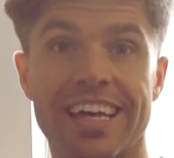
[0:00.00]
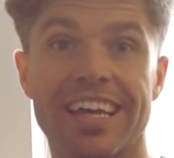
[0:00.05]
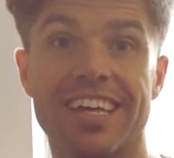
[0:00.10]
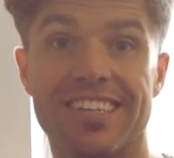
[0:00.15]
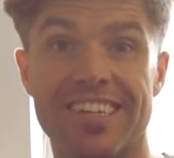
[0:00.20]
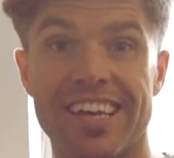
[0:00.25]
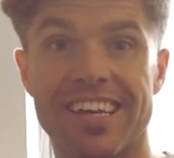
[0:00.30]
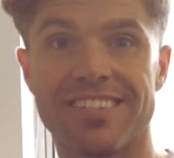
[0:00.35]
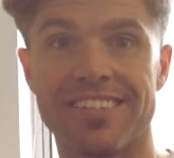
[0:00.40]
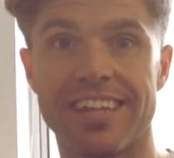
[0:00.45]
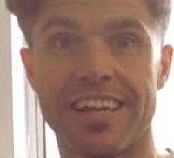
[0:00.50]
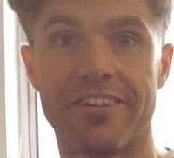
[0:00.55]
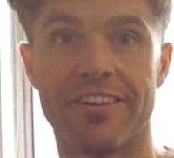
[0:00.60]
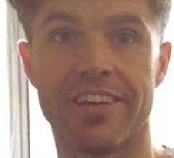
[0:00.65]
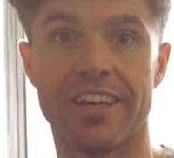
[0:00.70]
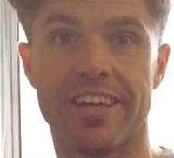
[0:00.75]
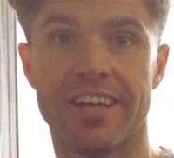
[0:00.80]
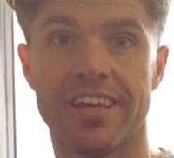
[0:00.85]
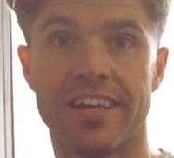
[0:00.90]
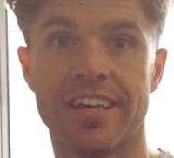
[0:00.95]
It takes it out of
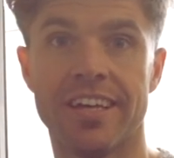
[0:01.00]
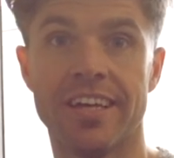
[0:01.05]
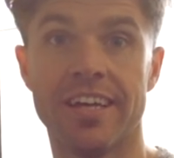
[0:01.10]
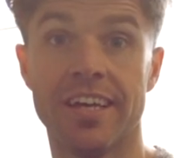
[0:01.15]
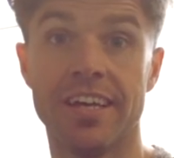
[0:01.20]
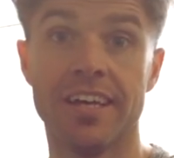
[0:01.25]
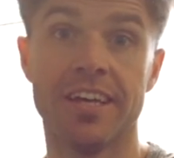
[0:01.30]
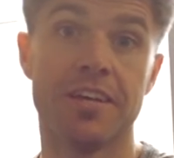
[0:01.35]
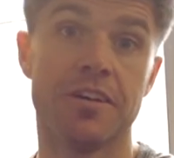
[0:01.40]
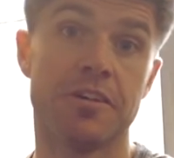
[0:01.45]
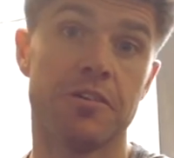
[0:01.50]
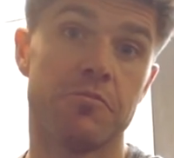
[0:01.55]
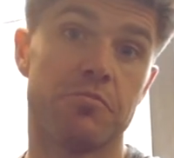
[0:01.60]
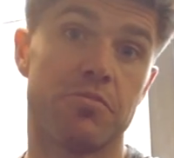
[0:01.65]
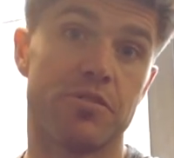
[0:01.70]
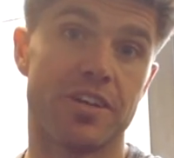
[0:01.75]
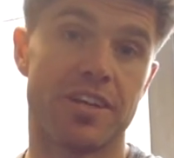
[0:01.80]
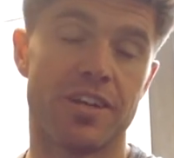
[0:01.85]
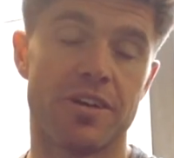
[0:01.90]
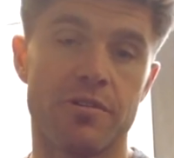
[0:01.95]
you.
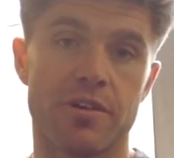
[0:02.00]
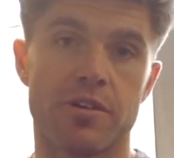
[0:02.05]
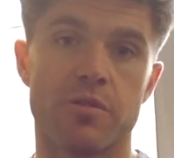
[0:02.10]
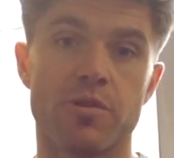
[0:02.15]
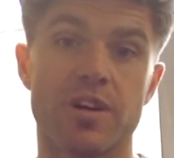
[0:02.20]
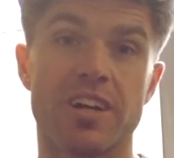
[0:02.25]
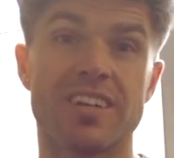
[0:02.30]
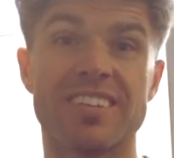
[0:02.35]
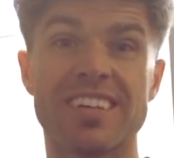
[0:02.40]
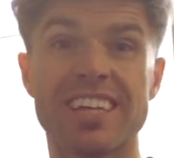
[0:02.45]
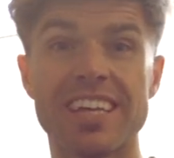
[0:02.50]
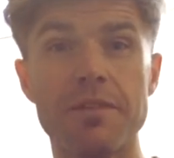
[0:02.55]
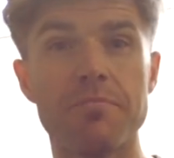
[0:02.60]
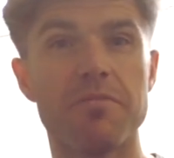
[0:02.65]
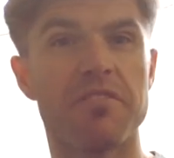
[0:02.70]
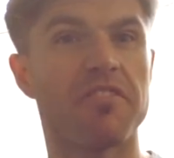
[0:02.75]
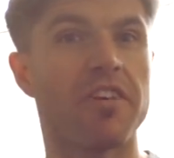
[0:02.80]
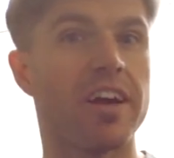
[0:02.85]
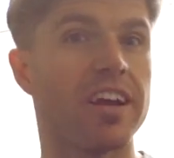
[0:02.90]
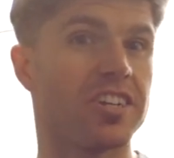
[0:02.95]
But you know, it works and keep
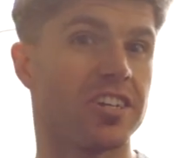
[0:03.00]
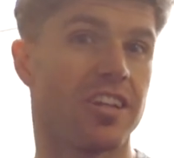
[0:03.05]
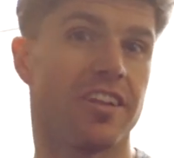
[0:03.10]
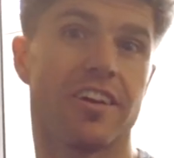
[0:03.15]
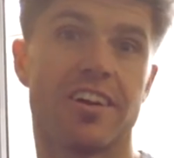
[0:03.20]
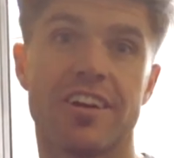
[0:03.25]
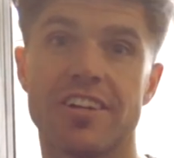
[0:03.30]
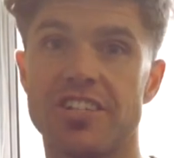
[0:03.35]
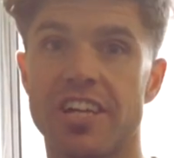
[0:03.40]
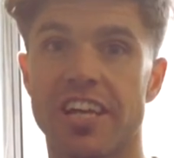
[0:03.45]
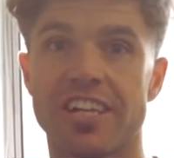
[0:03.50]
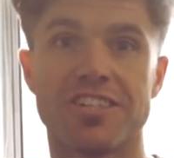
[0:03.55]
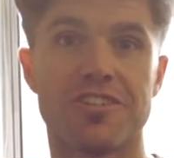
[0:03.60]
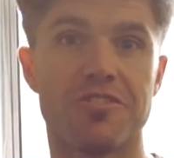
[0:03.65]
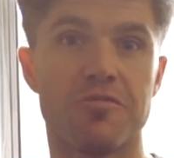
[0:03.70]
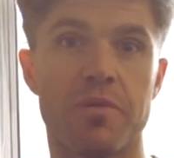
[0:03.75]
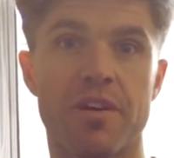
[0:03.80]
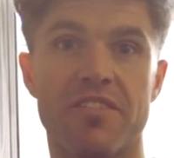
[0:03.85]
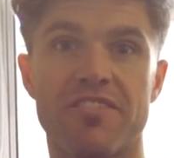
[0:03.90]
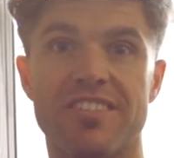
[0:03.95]
it fresh. Like I change it
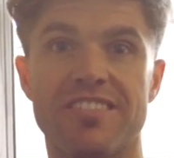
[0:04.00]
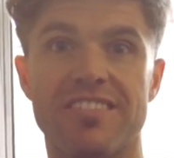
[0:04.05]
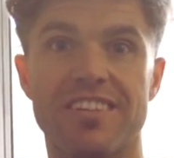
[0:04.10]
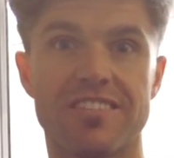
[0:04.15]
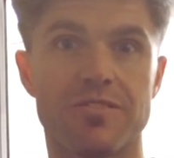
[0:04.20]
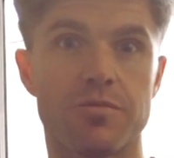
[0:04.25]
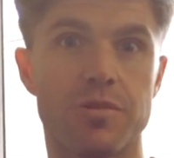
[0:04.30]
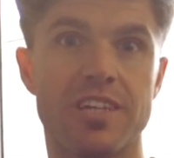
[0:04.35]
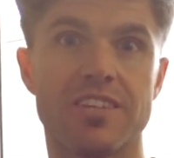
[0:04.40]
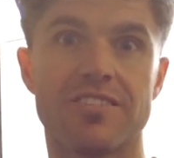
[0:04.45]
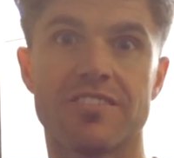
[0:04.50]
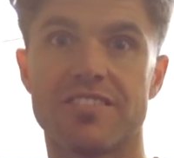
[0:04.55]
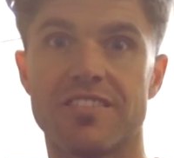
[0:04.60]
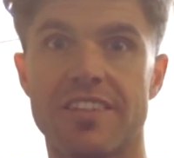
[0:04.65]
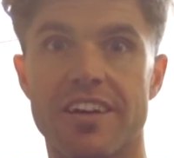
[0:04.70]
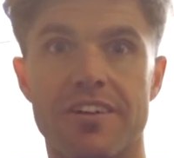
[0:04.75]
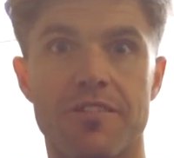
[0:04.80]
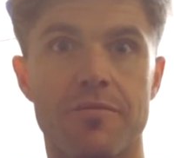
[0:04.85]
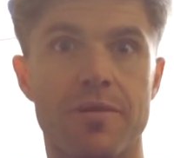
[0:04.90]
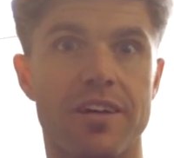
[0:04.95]
up every six weeks or
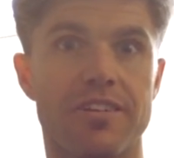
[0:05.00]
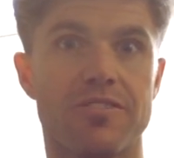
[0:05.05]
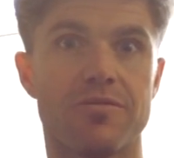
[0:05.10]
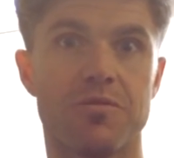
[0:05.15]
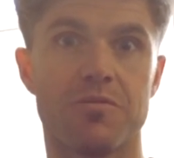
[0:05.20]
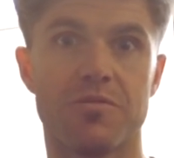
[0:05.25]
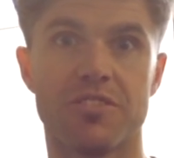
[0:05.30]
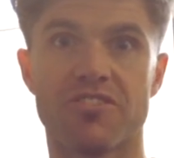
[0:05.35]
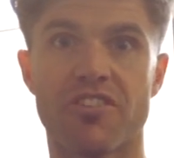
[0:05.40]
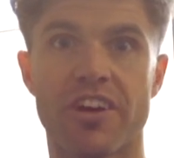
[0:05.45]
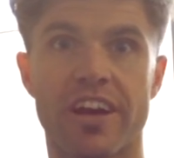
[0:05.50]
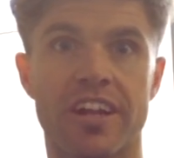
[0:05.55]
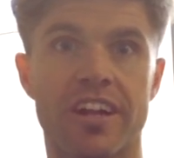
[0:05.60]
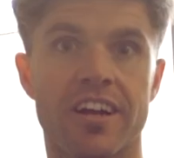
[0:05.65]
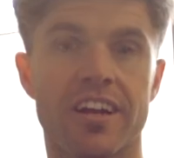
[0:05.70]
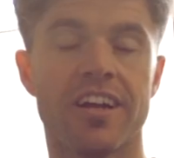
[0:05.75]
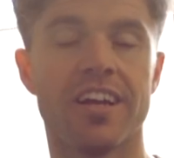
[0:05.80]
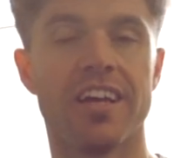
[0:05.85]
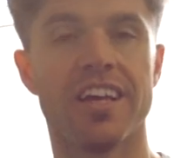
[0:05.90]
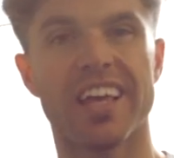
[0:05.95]
thereabouts with my
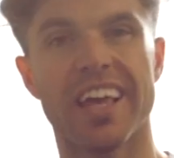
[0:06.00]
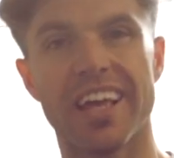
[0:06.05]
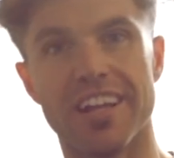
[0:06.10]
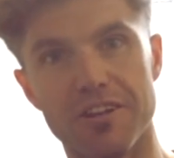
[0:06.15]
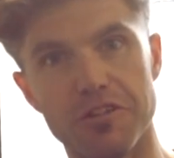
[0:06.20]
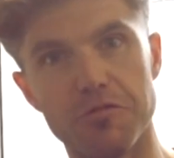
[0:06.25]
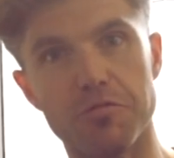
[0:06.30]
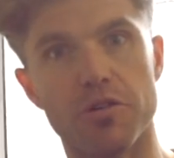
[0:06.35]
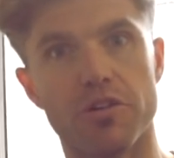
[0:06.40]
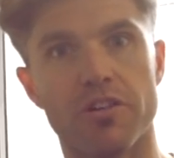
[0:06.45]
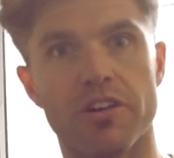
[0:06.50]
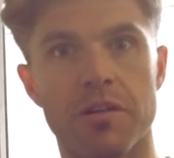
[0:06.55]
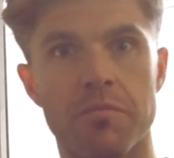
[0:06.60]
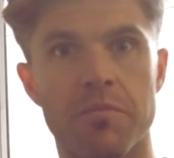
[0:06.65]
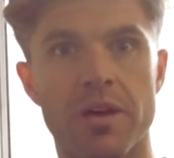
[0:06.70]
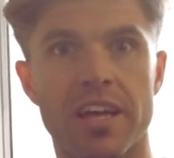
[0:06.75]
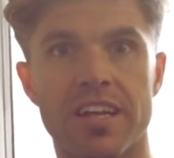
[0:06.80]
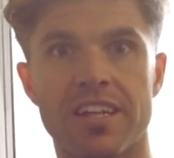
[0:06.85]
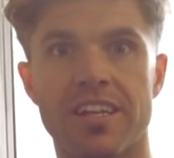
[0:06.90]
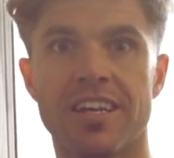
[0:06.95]
trainer, get a new program
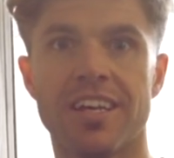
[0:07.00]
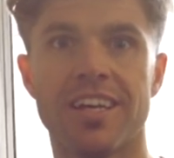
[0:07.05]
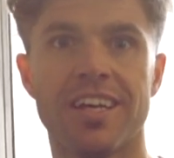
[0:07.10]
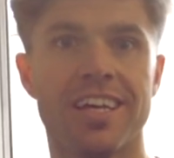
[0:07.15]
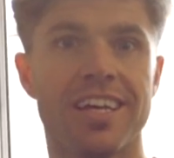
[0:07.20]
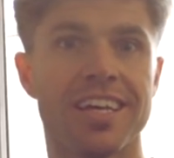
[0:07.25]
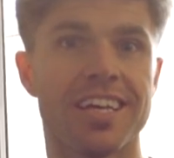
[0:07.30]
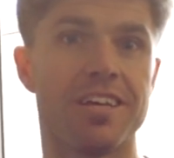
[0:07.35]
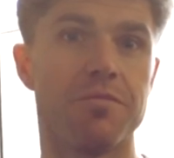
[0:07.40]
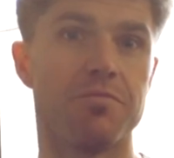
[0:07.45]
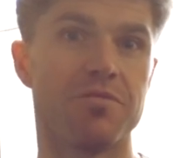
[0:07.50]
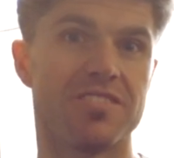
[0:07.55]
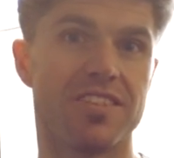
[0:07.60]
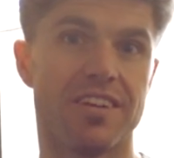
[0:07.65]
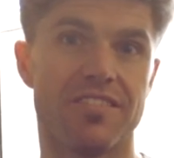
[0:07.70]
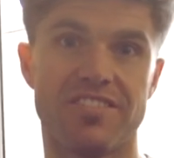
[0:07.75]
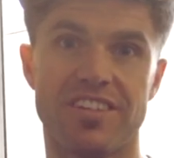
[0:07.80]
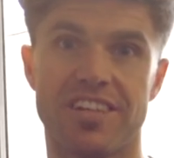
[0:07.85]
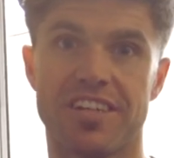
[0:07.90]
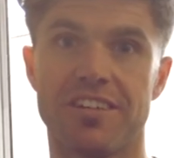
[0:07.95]
made keep
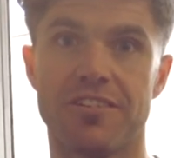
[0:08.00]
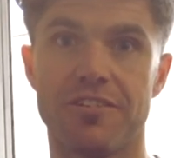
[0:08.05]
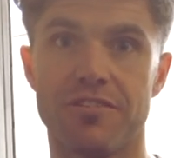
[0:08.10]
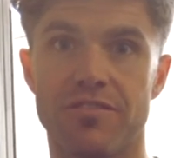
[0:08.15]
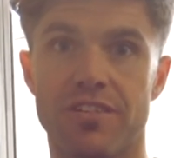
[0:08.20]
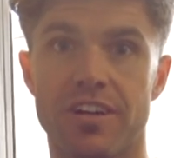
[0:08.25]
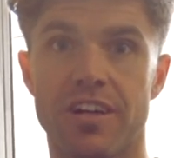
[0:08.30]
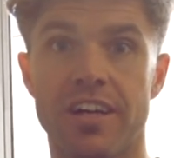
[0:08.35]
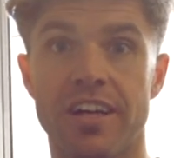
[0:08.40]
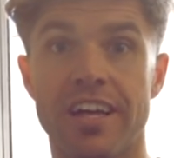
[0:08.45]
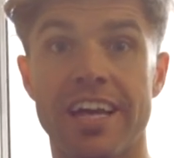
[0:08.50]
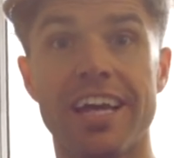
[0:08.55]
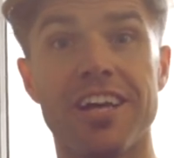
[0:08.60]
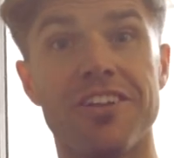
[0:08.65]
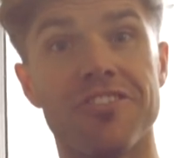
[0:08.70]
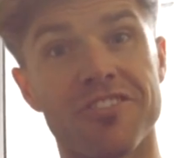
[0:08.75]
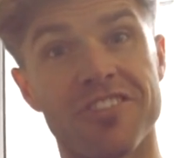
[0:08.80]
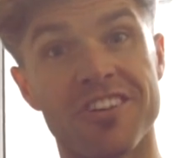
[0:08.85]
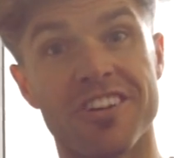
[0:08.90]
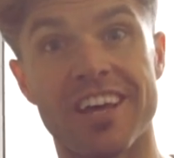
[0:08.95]
yourself taken over.
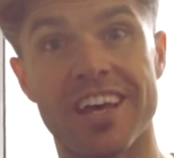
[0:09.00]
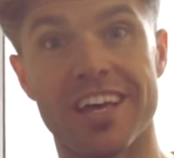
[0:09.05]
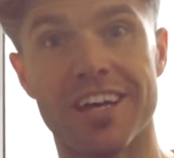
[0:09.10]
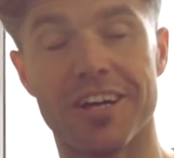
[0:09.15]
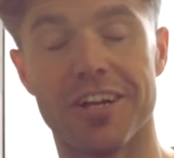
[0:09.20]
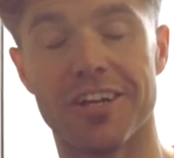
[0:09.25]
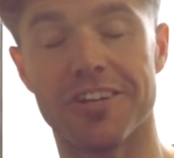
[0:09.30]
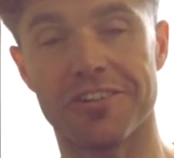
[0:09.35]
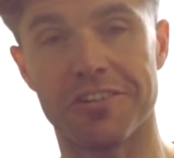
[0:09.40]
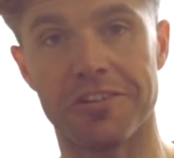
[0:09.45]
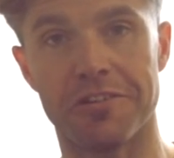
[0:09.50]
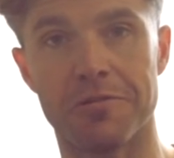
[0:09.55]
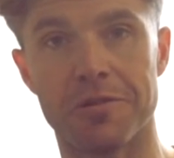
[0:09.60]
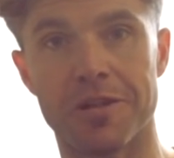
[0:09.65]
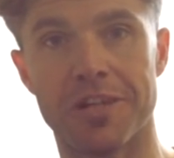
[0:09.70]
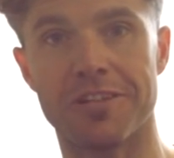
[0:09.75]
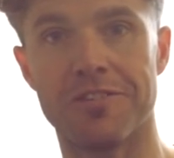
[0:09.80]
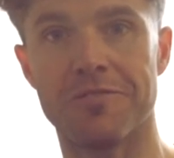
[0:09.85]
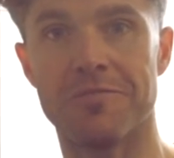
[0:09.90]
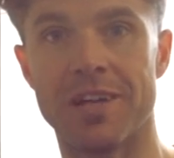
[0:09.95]
Another day, I'll show you what
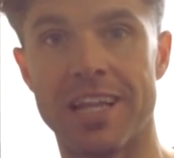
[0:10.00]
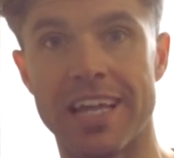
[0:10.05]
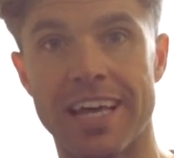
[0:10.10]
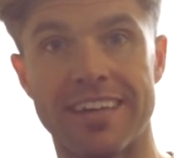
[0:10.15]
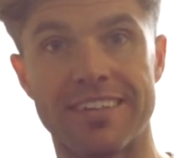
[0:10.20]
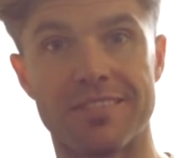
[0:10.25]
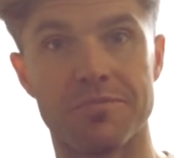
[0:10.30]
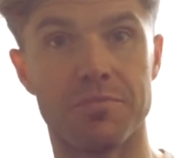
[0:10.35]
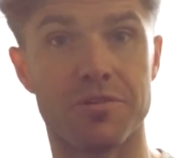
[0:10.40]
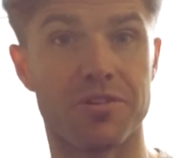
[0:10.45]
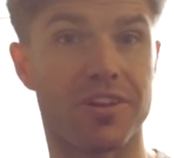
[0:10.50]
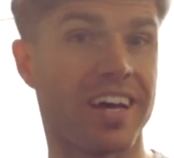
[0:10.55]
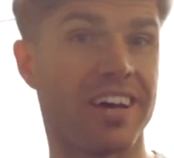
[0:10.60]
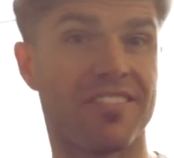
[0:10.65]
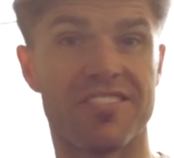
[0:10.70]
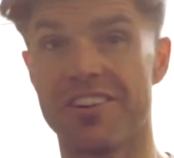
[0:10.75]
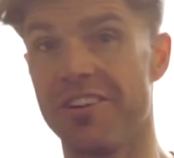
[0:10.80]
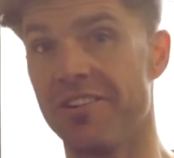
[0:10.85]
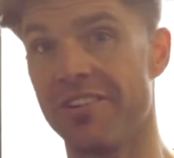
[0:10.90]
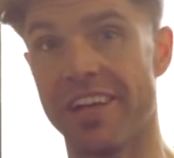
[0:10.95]
I do with my legs, but I
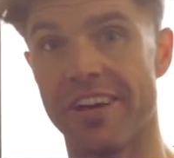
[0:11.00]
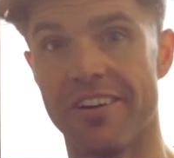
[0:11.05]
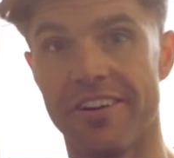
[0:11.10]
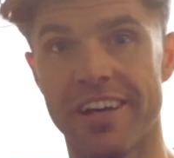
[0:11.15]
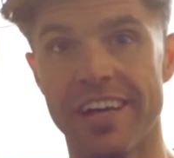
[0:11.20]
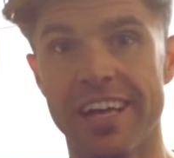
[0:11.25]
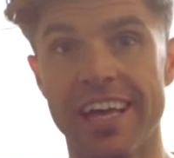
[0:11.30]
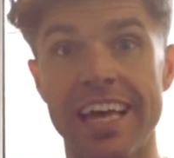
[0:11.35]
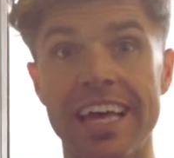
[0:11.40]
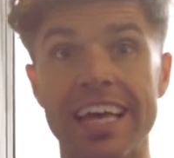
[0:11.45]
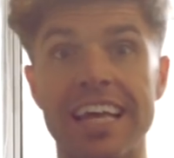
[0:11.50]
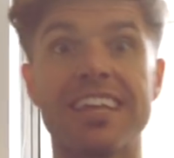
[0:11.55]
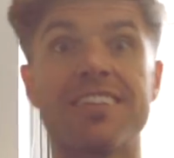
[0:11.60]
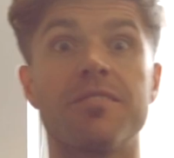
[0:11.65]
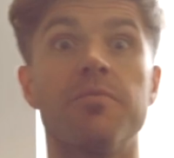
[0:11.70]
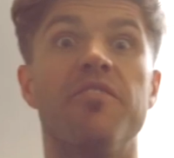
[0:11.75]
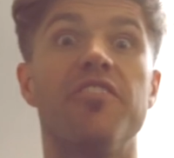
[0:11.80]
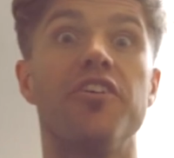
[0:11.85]
have to go now, get some